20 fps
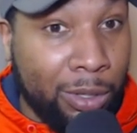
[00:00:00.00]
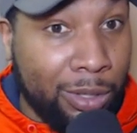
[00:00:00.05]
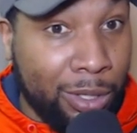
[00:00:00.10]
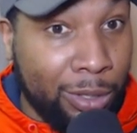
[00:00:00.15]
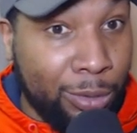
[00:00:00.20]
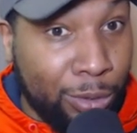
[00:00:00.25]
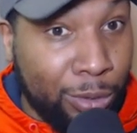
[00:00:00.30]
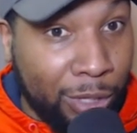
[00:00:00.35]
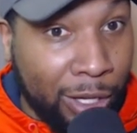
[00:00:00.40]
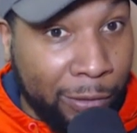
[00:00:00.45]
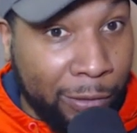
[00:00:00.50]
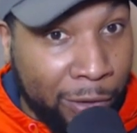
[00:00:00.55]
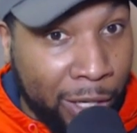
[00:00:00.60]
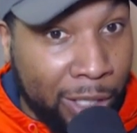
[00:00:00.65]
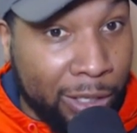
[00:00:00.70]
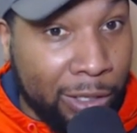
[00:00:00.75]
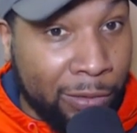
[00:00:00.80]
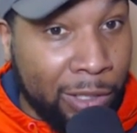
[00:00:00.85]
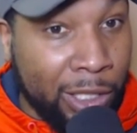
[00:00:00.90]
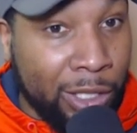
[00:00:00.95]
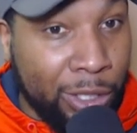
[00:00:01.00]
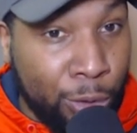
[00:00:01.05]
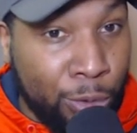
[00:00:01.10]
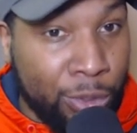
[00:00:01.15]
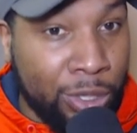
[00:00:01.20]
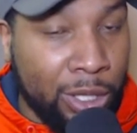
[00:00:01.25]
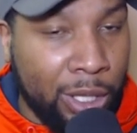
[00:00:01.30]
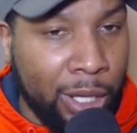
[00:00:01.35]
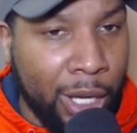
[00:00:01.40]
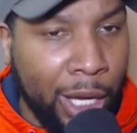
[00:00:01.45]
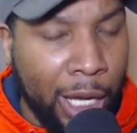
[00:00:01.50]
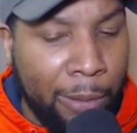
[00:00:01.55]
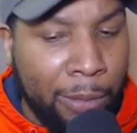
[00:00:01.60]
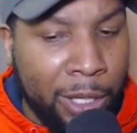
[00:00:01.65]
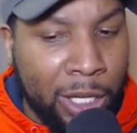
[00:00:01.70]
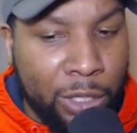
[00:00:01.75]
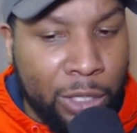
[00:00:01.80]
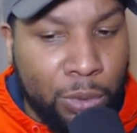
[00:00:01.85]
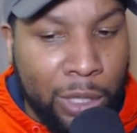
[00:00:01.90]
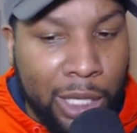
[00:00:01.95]
to effectively use it
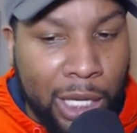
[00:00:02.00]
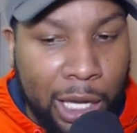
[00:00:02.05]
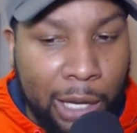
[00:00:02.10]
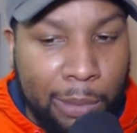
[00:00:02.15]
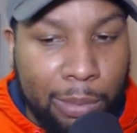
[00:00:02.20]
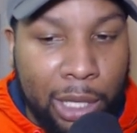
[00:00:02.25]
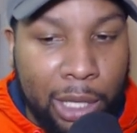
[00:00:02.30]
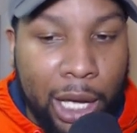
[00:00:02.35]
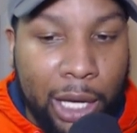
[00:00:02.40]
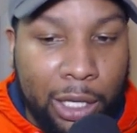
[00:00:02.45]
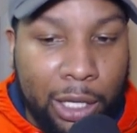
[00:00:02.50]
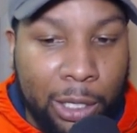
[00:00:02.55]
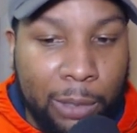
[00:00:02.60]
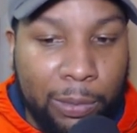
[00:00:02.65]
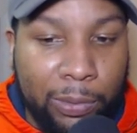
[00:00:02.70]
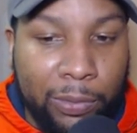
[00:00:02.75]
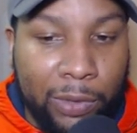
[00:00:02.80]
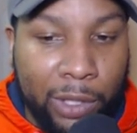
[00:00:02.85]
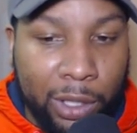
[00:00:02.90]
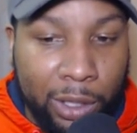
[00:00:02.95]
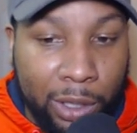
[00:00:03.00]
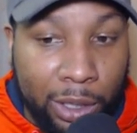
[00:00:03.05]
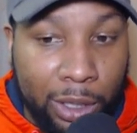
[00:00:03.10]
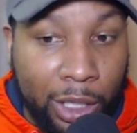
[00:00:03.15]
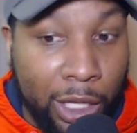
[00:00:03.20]
because we can't block up front.